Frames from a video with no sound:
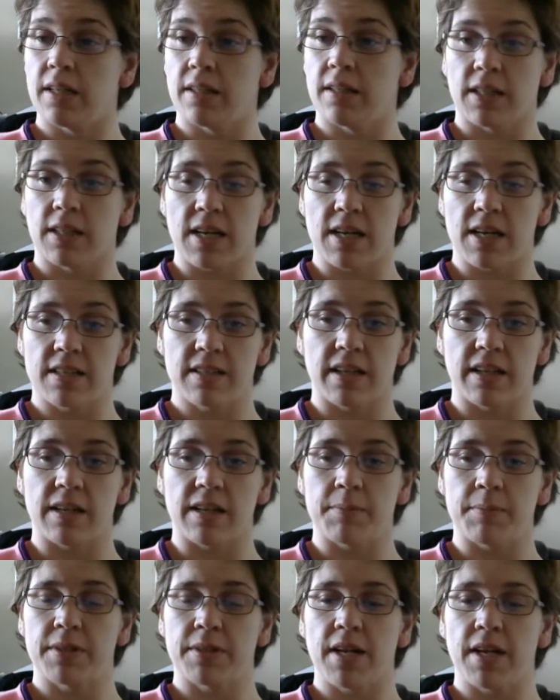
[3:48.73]
Like I said,
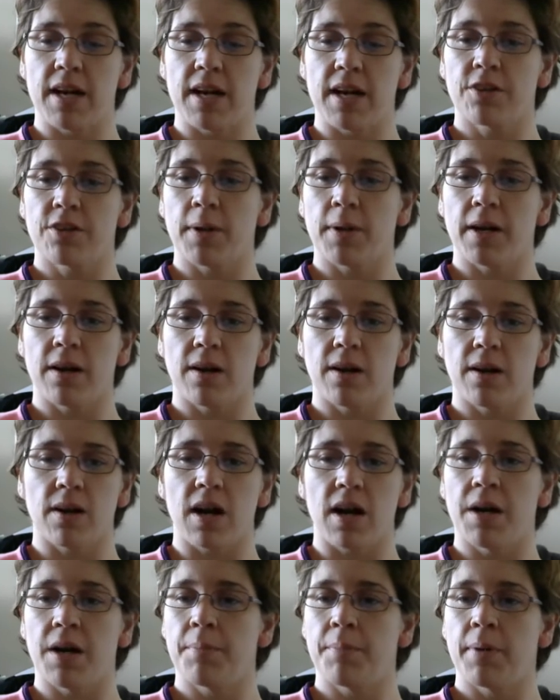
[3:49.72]
I'm a taxpayer.
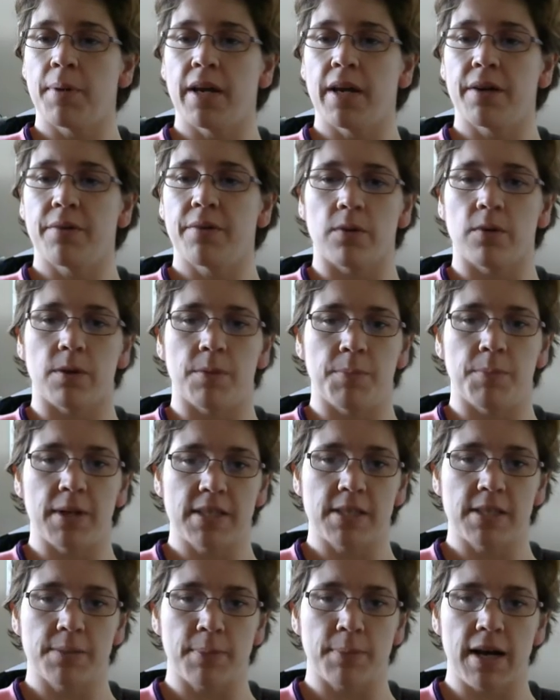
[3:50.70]
I pay for a
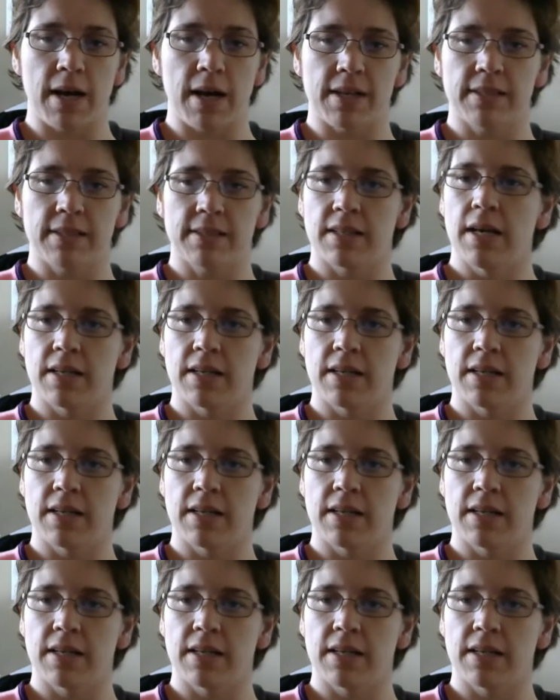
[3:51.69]
bus pass,